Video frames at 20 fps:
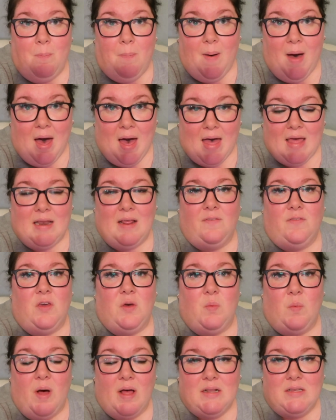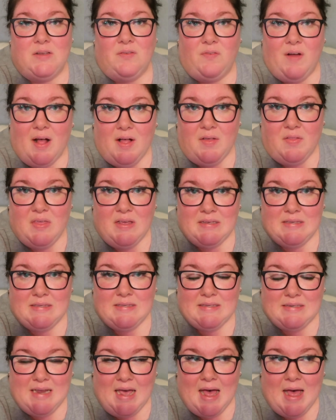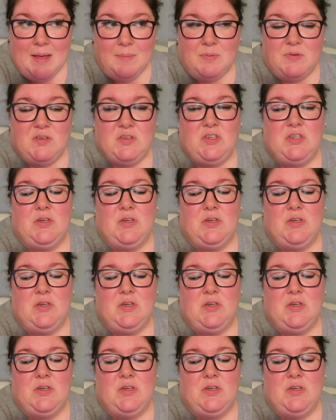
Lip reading: But if you want to follow these steps